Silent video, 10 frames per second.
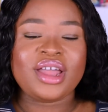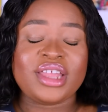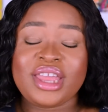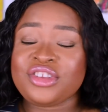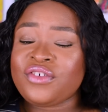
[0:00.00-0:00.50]

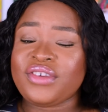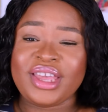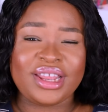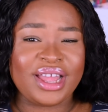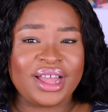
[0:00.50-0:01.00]
And don't
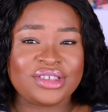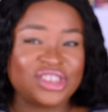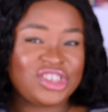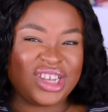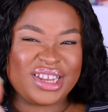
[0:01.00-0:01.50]
forget guys to
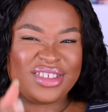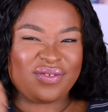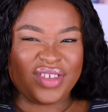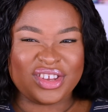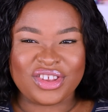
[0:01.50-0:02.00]
share this
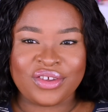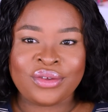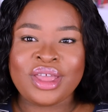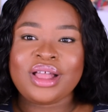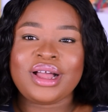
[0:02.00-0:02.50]
video,
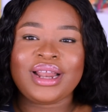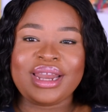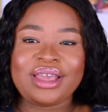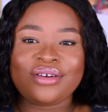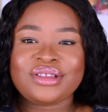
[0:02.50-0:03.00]

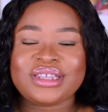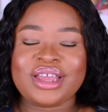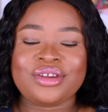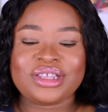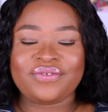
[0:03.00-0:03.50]
click on that
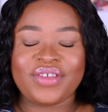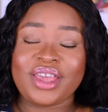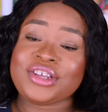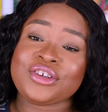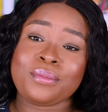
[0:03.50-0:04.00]

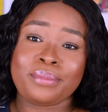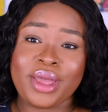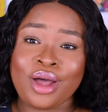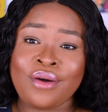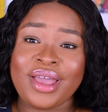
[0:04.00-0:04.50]
notification
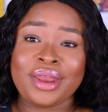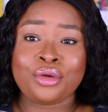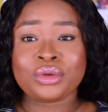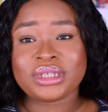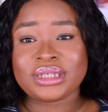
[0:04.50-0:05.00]
bell, and
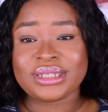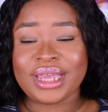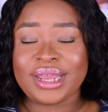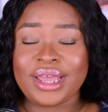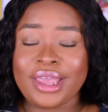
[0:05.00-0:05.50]
until
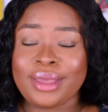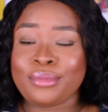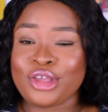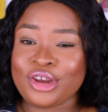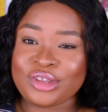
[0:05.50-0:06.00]
then I am
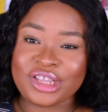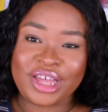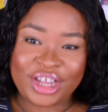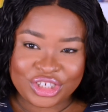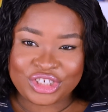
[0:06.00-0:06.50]
gonna
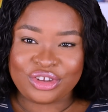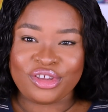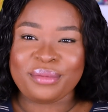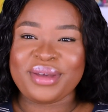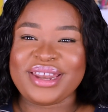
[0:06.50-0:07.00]
catch you
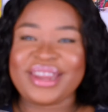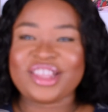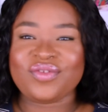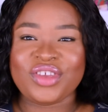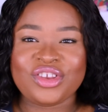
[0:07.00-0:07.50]
in my
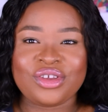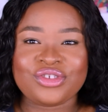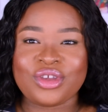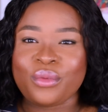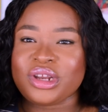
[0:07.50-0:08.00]
next video.
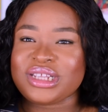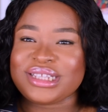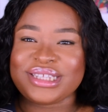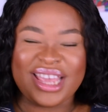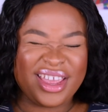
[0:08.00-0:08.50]
So I want you to
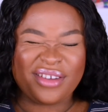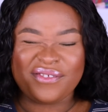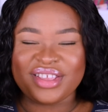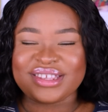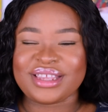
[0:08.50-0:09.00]
take care
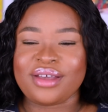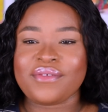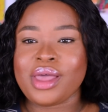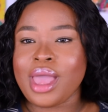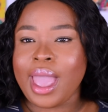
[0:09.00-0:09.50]
of
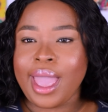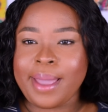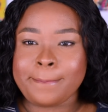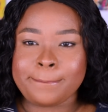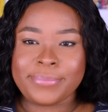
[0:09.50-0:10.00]
yourself
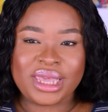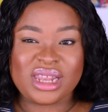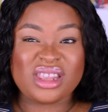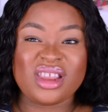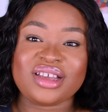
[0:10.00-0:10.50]
and be
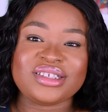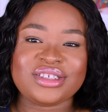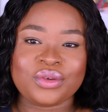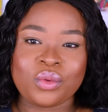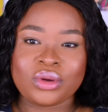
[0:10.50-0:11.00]
nice
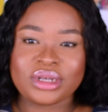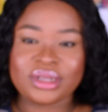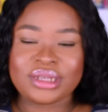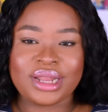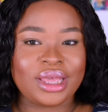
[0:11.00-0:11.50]
toward
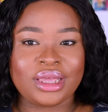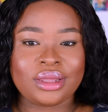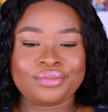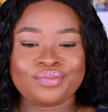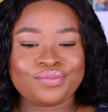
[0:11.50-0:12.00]
us, like
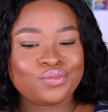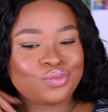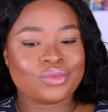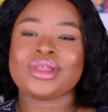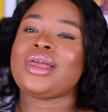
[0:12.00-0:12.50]

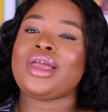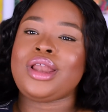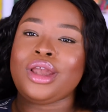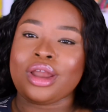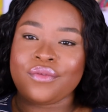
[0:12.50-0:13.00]

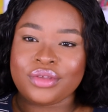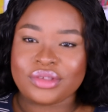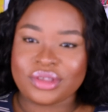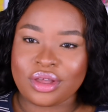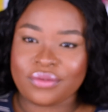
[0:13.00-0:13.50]
love
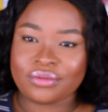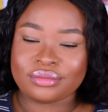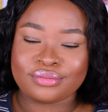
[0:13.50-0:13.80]
yourself.